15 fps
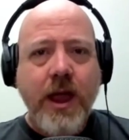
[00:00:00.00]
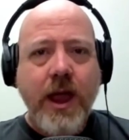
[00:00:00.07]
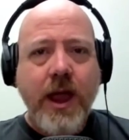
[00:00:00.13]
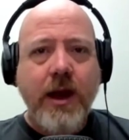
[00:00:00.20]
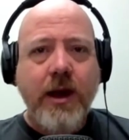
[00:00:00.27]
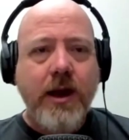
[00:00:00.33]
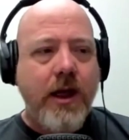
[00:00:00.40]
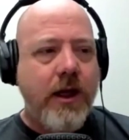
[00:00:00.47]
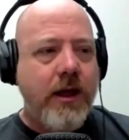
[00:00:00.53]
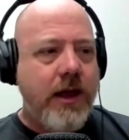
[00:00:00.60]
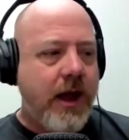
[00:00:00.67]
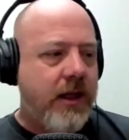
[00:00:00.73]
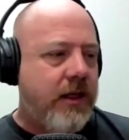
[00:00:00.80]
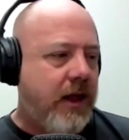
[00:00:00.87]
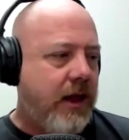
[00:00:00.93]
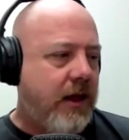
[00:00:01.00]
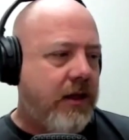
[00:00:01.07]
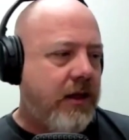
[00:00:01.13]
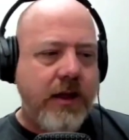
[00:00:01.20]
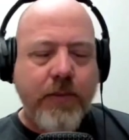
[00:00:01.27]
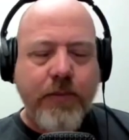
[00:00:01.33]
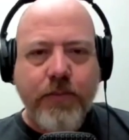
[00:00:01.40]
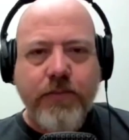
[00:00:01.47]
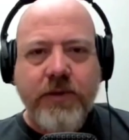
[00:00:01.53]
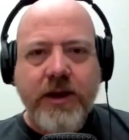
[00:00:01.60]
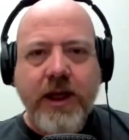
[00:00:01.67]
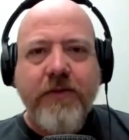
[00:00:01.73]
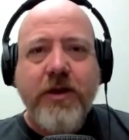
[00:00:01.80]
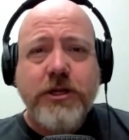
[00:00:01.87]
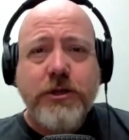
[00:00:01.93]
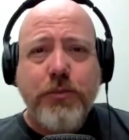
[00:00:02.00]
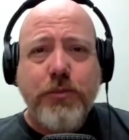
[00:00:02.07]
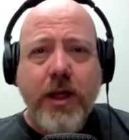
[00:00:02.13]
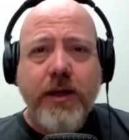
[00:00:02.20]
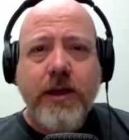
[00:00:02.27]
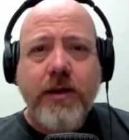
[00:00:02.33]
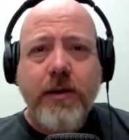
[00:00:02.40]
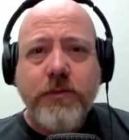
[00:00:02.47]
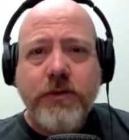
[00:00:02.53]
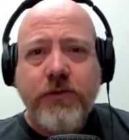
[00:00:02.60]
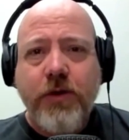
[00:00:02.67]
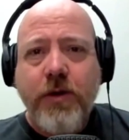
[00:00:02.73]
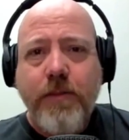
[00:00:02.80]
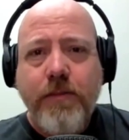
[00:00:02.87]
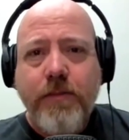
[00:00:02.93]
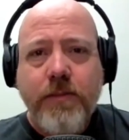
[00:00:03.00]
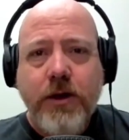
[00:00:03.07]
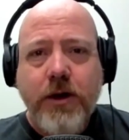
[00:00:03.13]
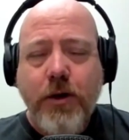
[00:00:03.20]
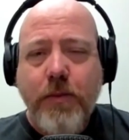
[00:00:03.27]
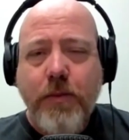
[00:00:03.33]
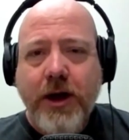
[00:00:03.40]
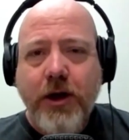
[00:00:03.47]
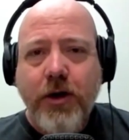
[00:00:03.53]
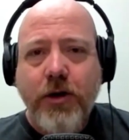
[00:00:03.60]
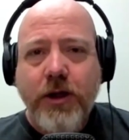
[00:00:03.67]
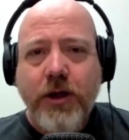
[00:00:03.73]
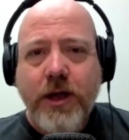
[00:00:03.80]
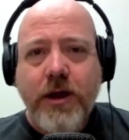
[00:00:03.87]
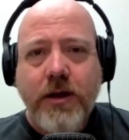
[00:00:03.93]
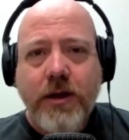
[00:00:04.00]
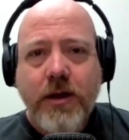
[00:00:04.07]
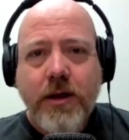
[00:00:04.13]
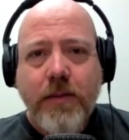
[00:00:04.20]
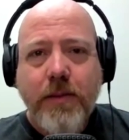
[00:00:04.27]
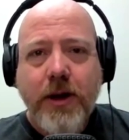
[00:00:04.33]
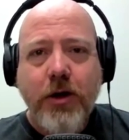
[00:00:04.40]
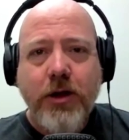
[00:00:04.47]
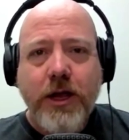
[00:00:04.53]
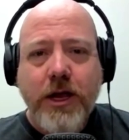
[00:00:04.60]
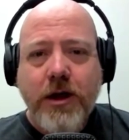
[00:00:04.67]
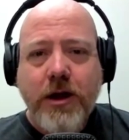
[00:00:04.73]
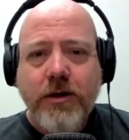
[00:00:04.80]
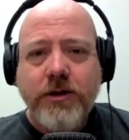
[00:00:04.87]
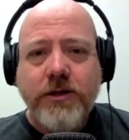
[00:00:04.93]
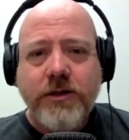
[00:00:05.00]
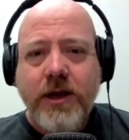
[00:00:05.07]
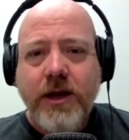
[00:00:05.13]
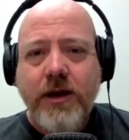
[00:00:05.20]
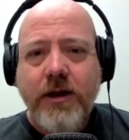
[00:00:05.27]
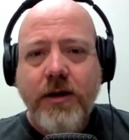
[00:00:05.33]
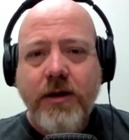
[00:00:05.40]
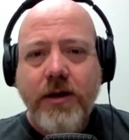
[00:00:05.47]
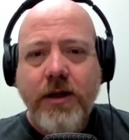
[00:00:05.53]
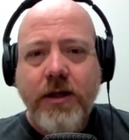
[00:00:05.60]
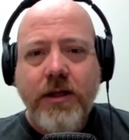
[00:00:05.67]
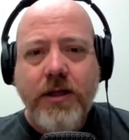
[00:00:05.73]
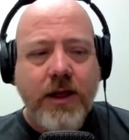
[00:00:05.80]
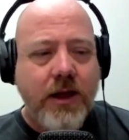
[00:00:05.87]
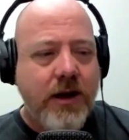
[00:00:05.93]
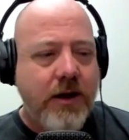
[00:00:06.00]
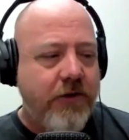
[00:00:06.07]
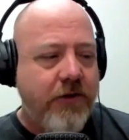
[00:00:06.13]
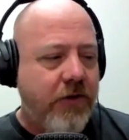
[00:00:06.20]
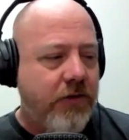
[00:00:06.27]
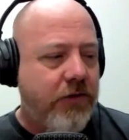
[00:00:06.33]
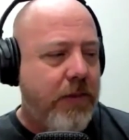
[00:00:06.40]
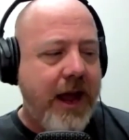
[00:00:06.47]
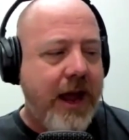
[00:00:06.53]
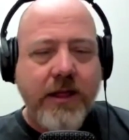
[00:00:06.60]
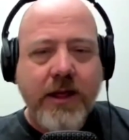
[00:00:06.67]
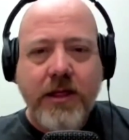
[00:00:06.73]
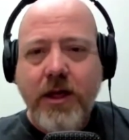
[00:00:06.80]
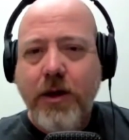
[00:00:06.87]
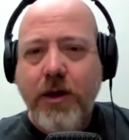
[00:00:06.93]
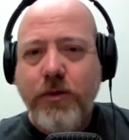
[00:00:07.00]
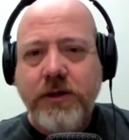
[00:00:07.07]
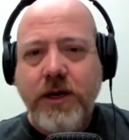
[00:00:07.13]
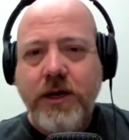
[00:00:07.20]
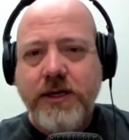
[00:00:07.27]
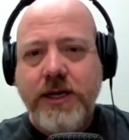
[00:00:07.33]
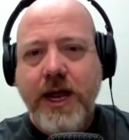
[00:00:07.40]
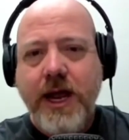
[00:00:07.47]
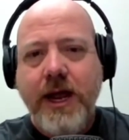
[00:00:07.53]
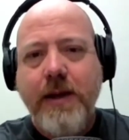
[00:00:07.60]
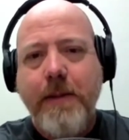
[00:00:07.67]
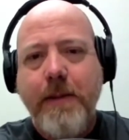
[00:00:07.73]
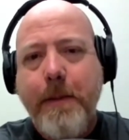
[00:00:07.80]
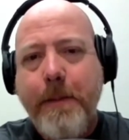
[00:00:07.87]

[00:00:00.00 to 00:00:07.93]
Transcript: and uh, yeah i think that that definition probably comes from you know my early my early years and uh, the initial path I thought I was going to take.